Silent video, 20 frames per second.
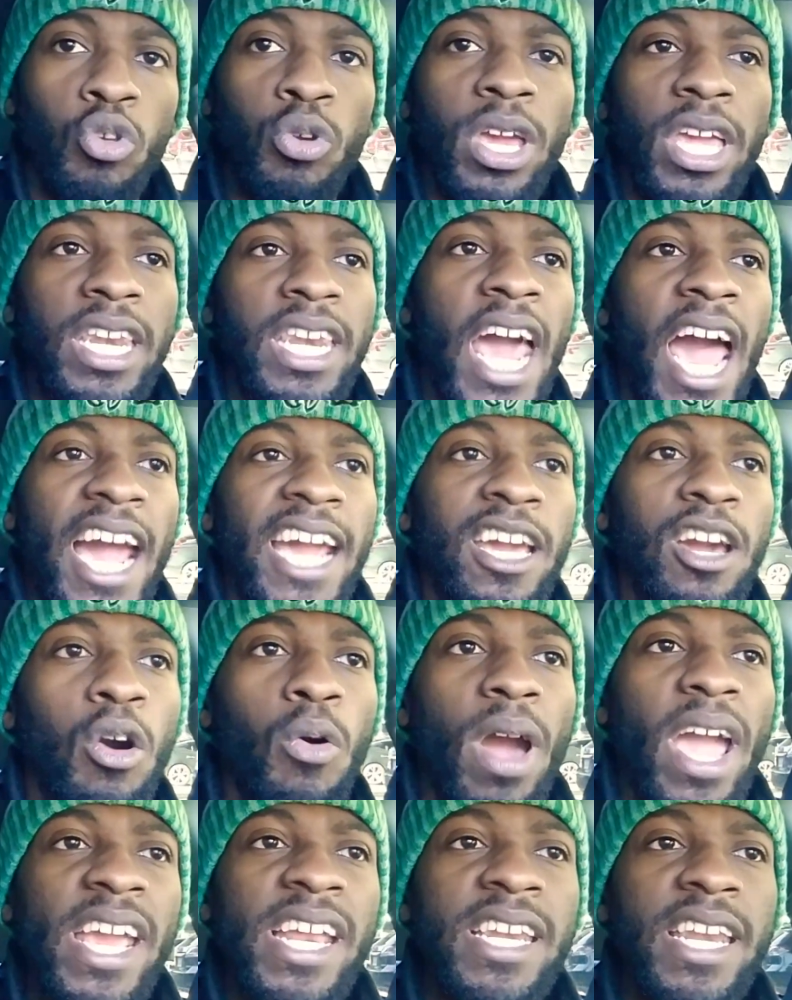cannot go
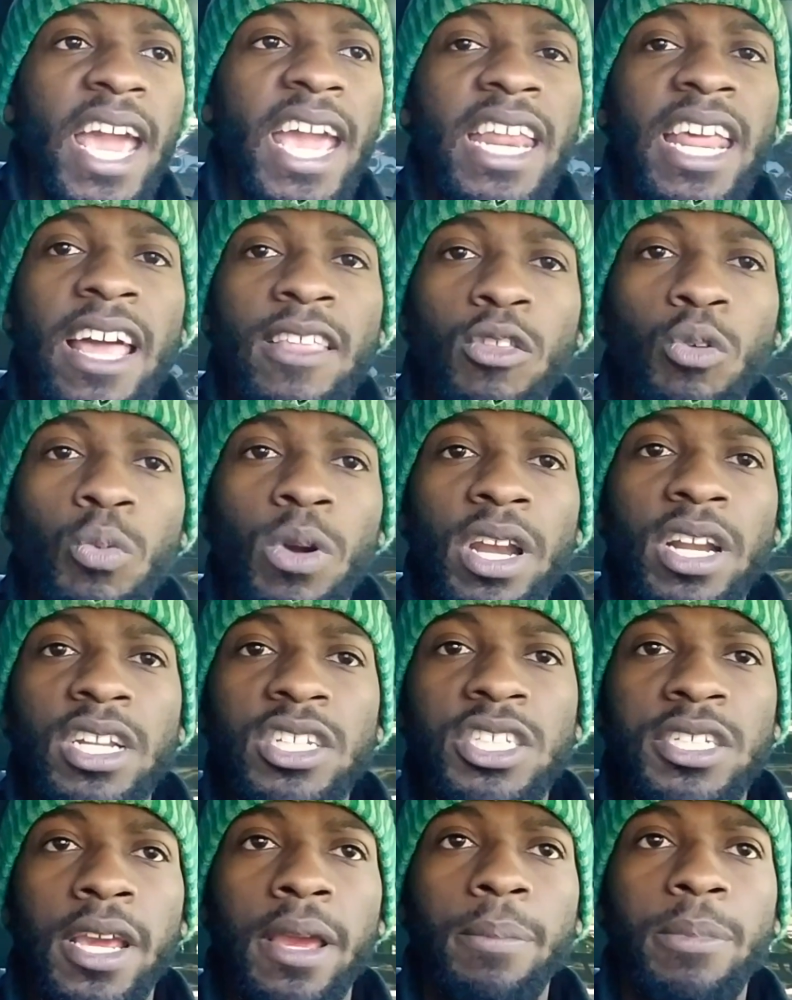8-8 after winning the
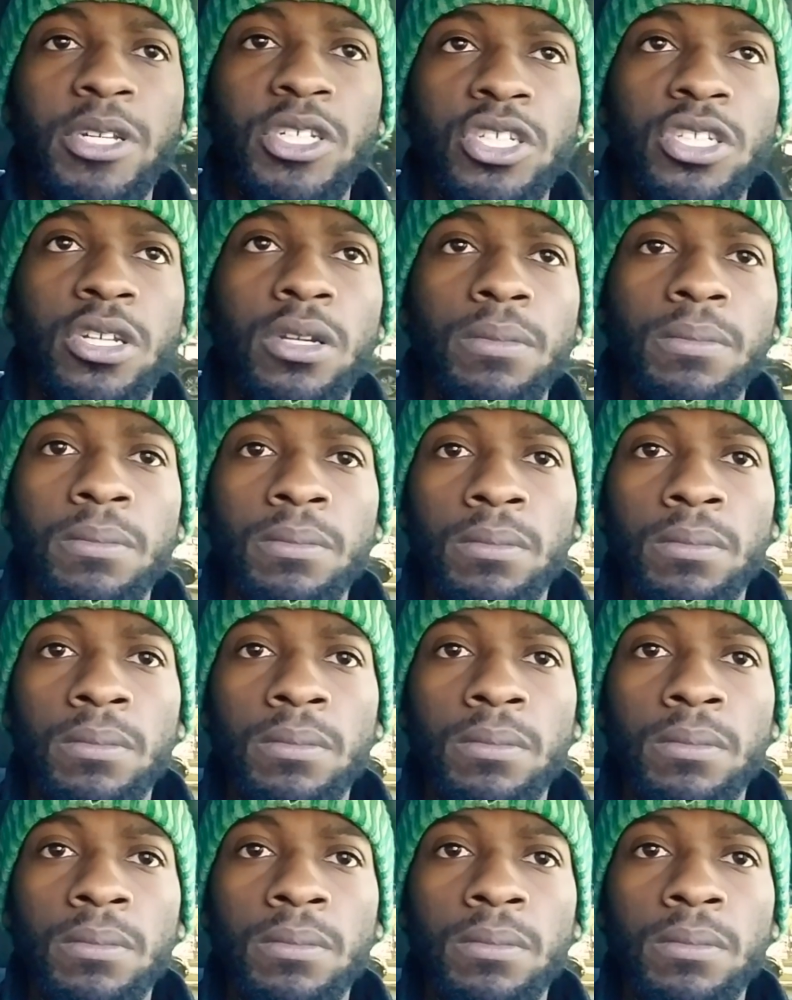championship.